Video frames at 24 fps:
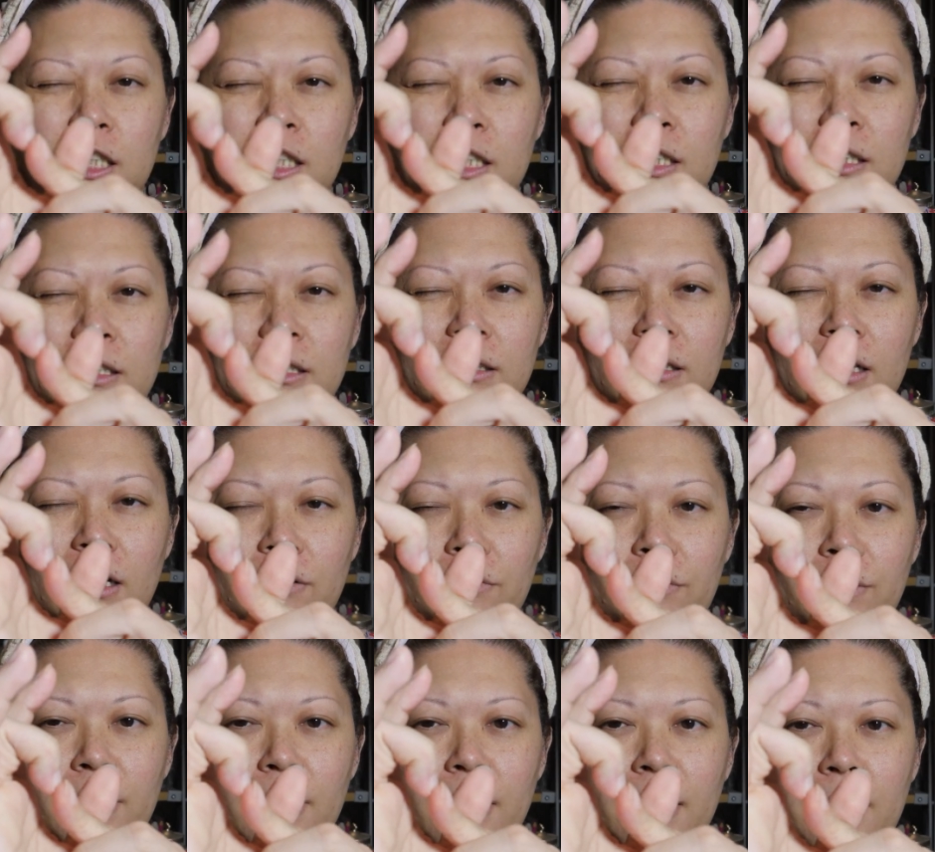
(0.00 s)
it's
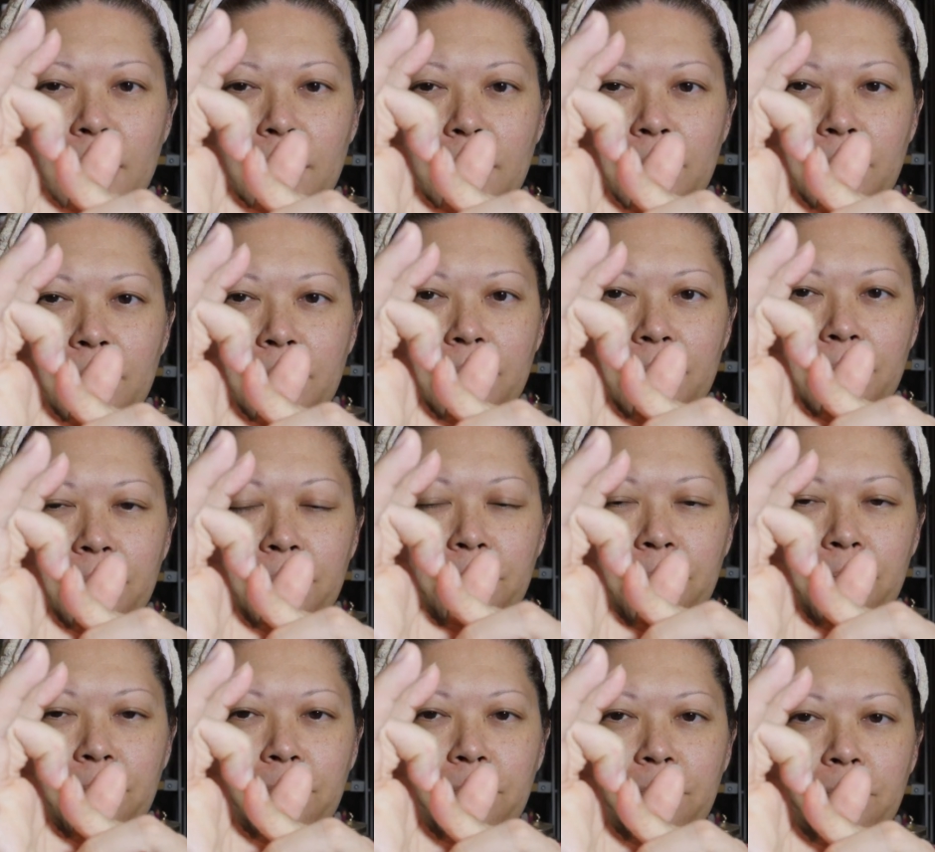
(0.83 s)
not really,
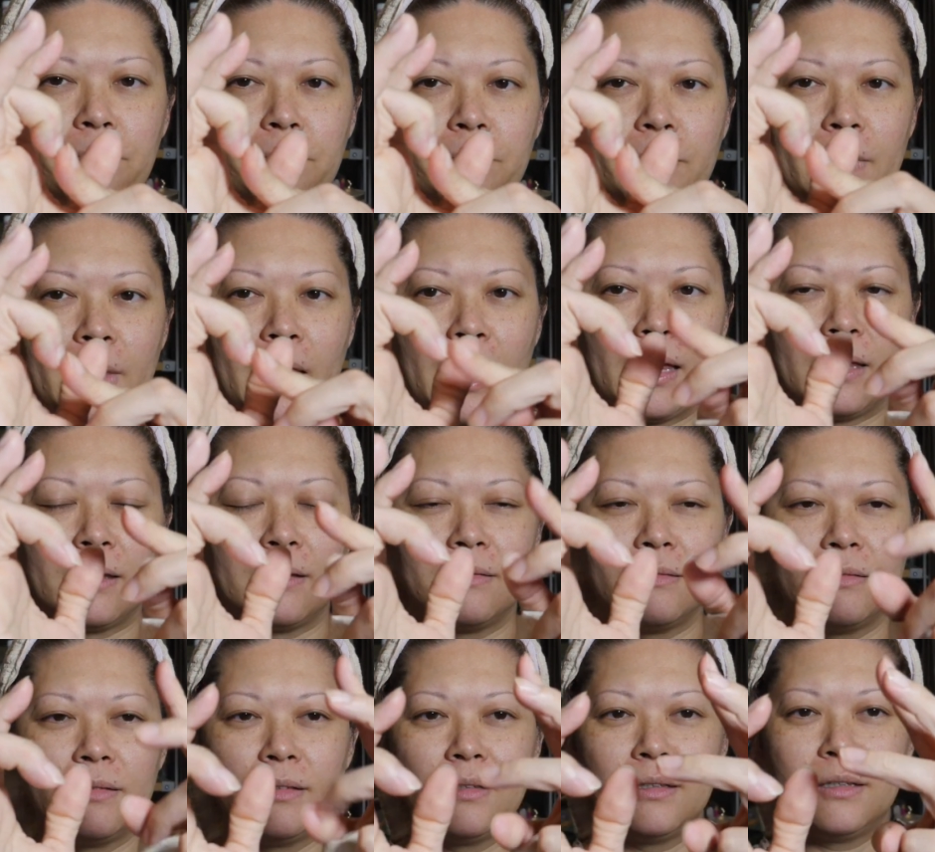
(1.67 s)
like,
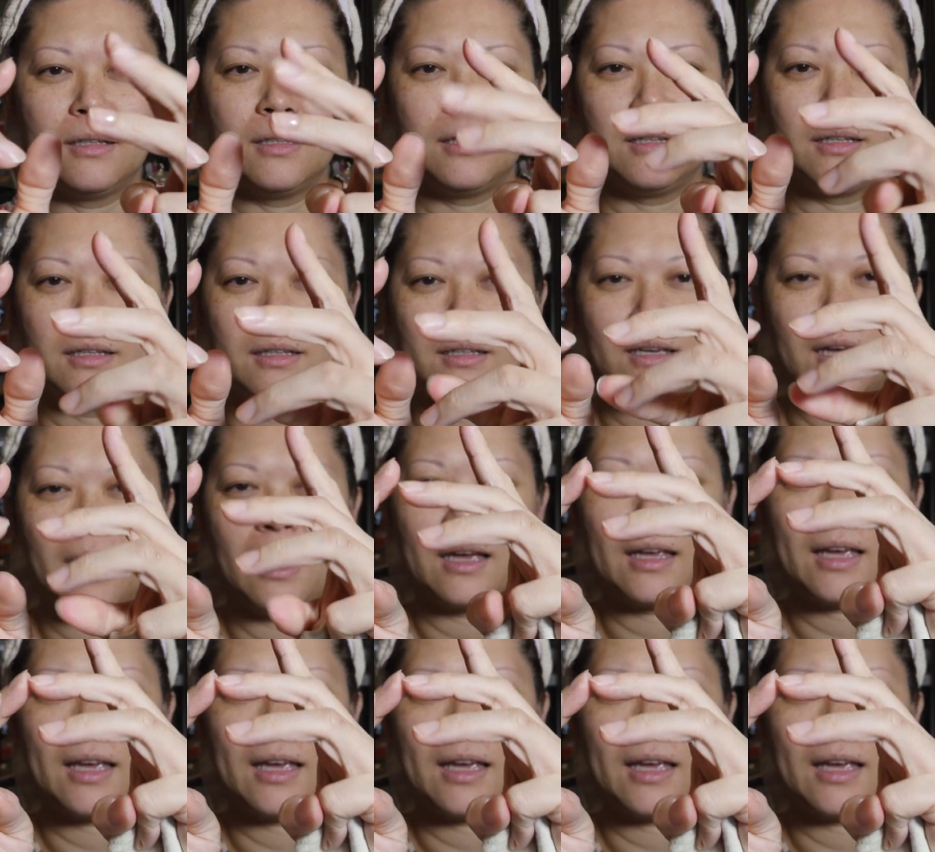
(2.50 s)
I